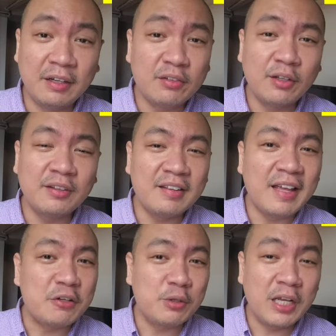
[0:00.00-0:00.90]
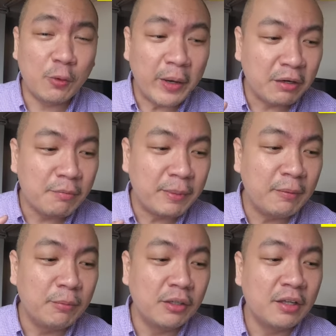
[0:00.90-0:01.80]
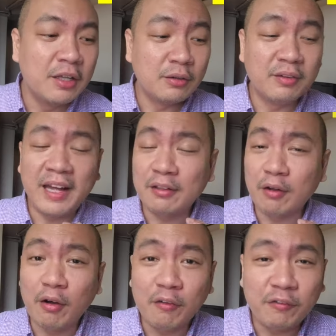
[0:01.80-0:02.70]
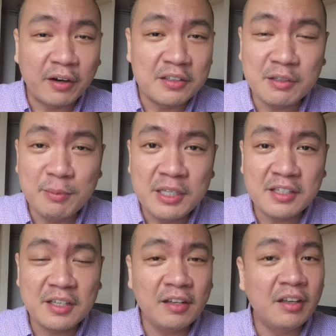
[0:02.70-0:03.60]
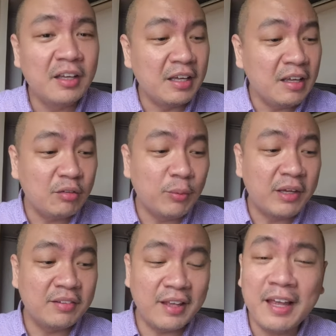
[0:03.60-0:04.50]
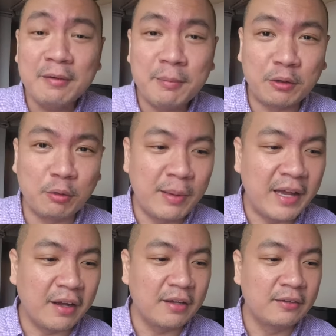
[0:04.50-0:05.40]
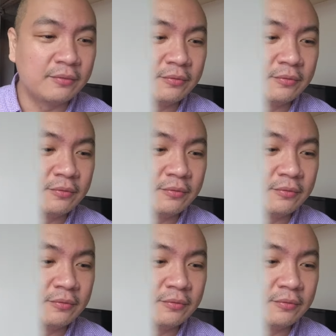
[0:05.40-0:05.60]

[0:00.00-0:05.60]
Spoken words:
The result is actually quite comparable to that of Rcbc, Eastwest, and Metrobank.